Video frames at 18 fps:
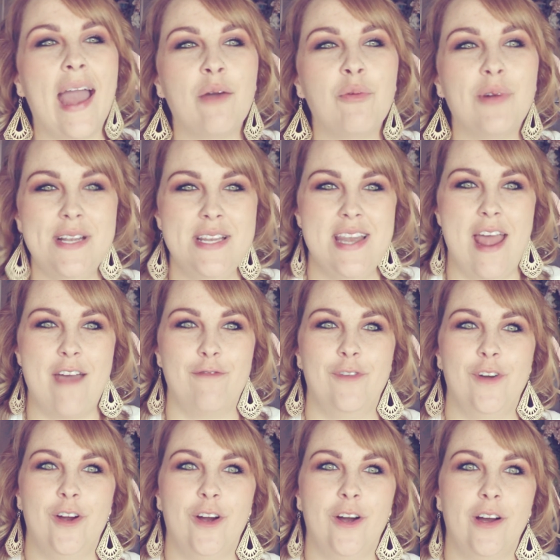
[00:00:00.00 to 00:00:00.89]
I would
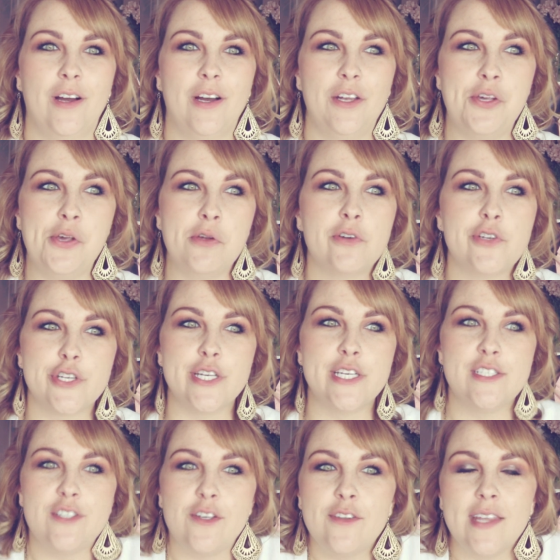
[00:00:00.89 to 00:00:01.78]
never
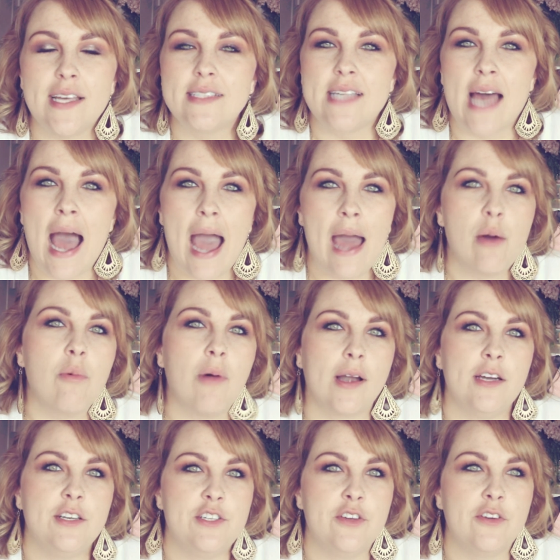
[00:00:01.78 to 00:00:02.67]
usually do things that
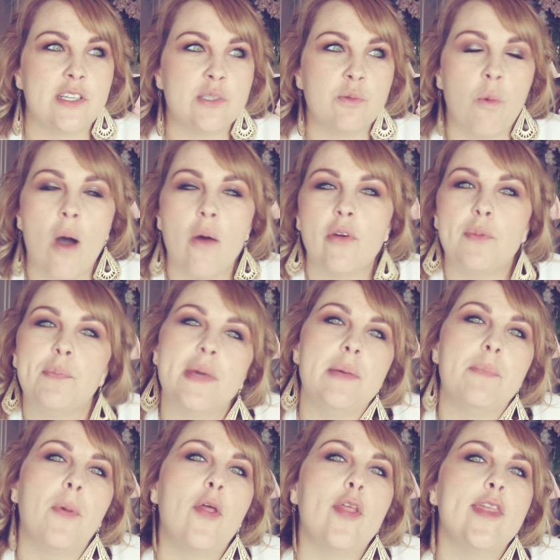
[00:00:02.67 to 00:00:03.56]
I want to do because what
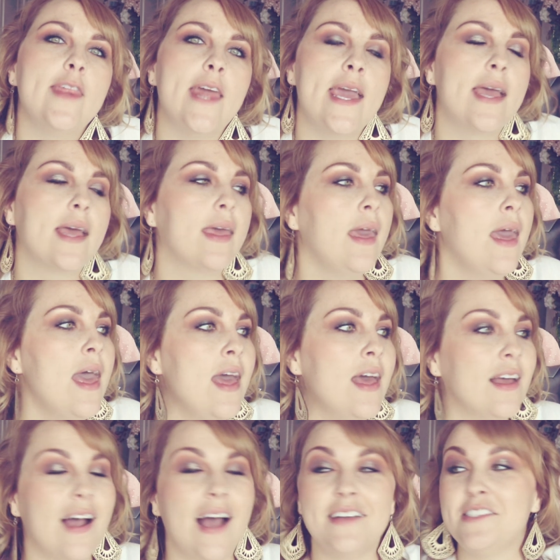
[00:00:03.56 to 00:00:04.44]
would people think?
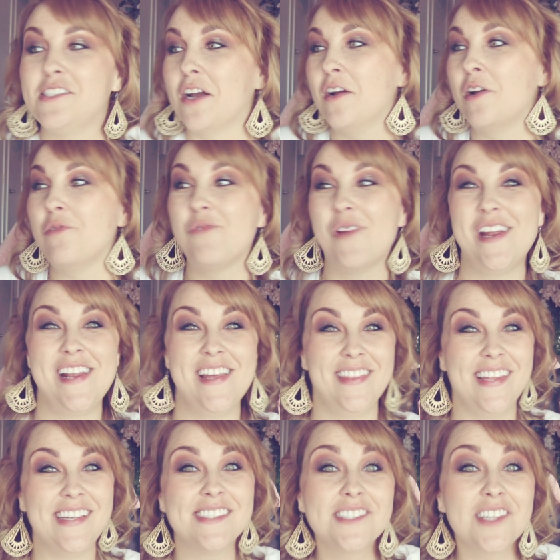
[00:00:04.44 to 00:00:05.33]
I started
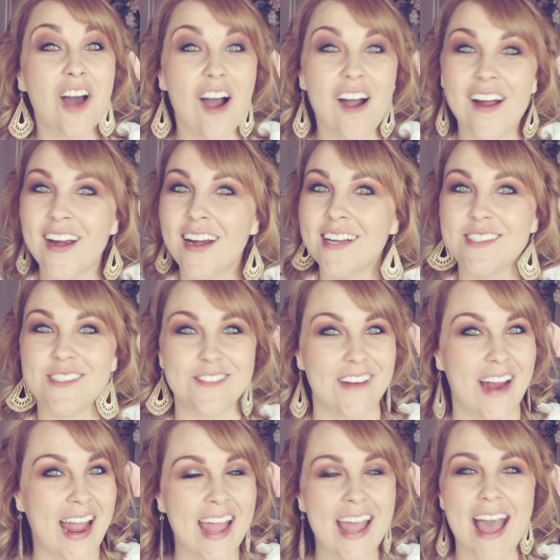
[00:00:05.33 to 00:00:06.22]
reading these
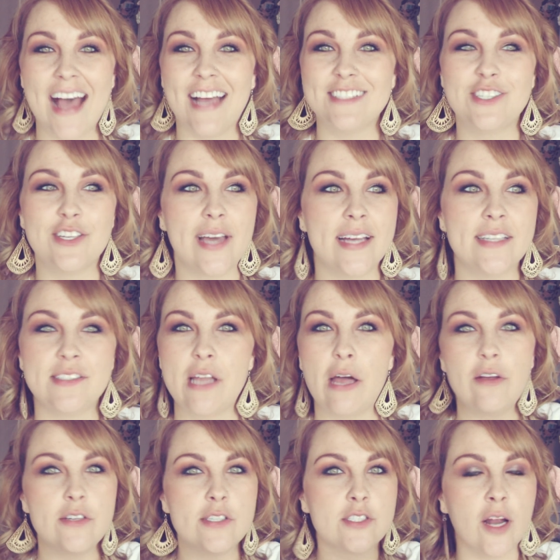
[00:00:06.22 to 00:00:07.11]
cards, right? As you
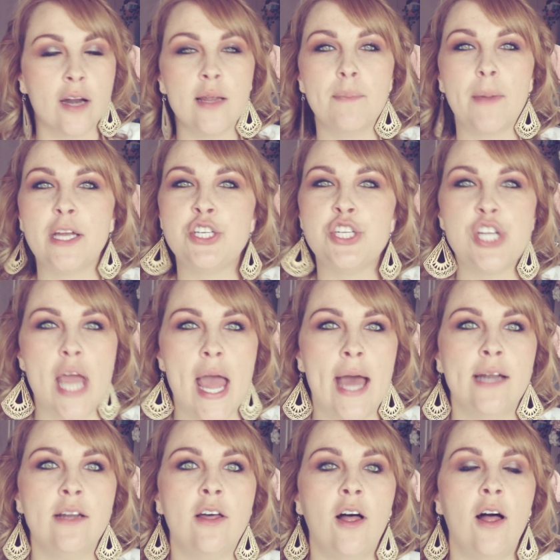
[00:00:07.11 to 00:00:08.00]
guys know, started my
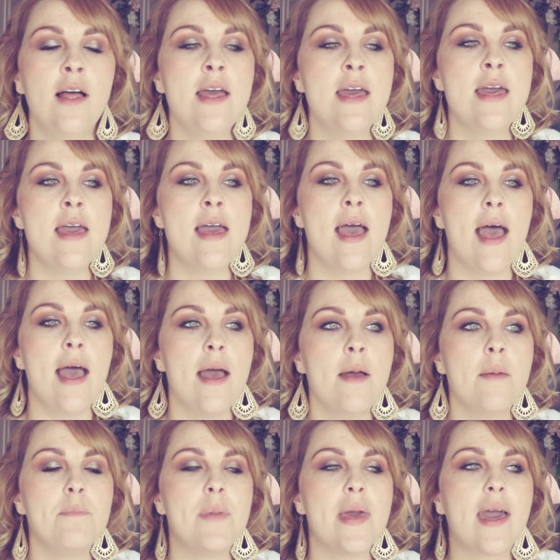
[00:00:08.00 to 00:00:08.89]
channel
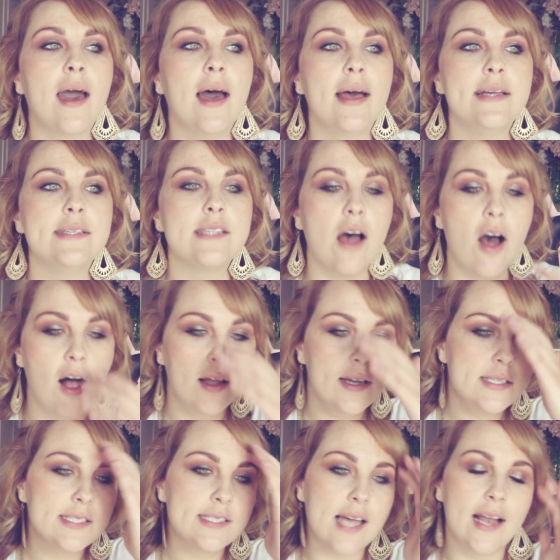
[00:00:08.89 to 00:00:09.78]
because
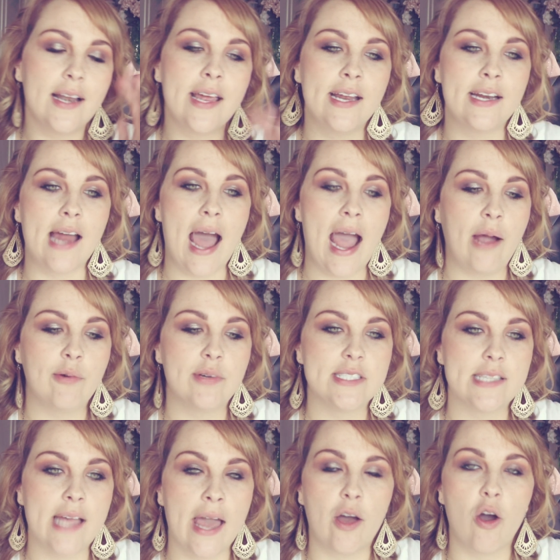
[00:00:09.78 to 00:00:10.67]
all of a sudden
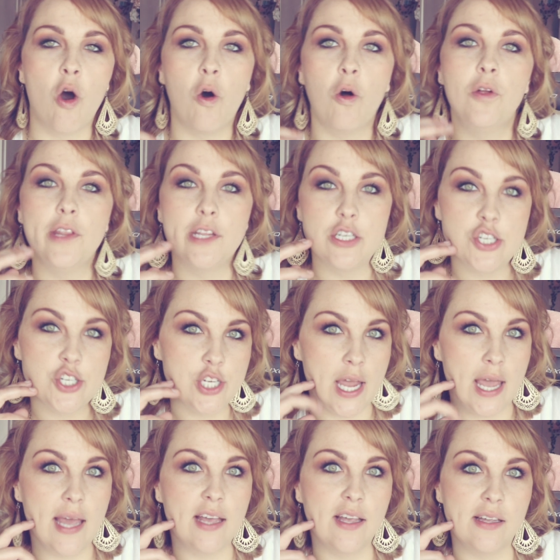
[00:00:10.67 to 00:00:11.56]
I was like, holy
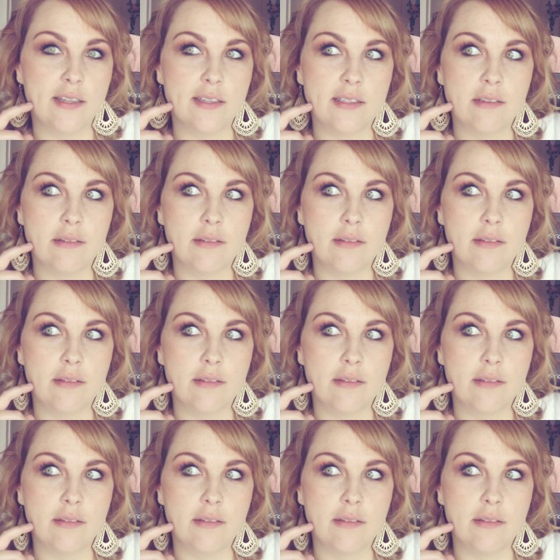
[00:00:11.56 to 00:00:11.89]
shit,